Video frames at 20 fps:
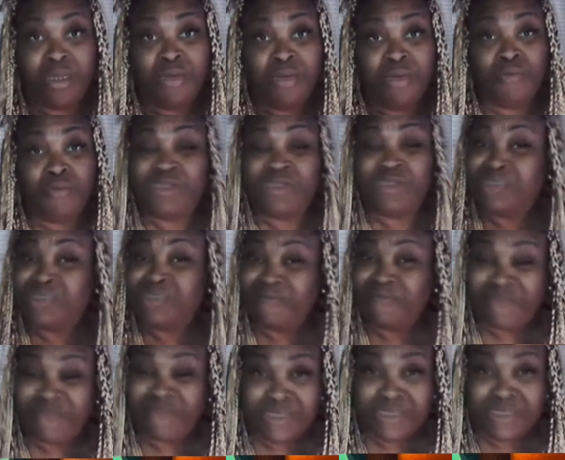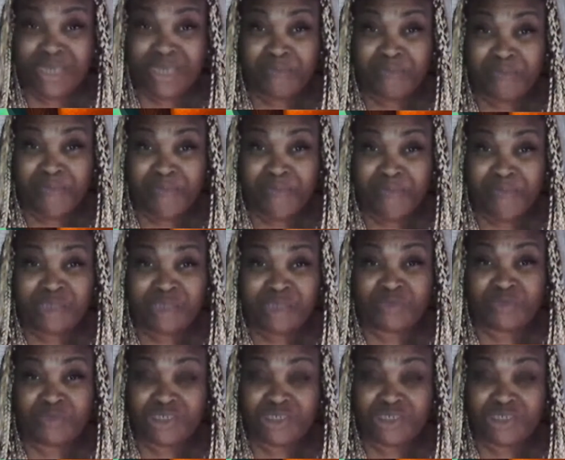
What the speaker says: with some fintech bank is what